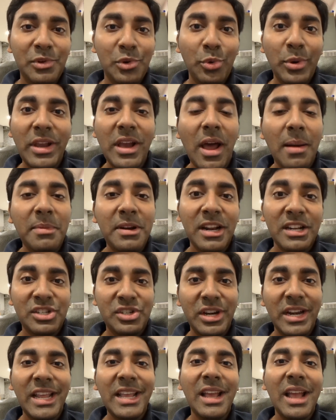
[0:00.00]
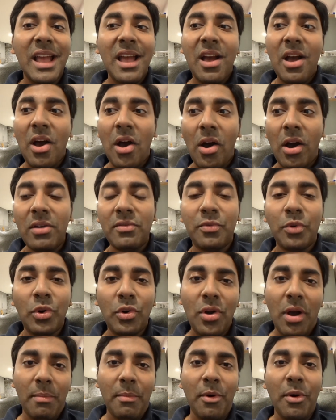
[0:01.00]
doing arbitrage trading on
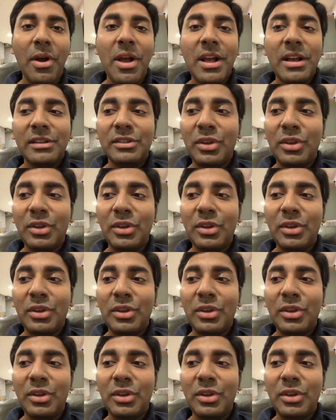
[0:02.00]
Furucombo.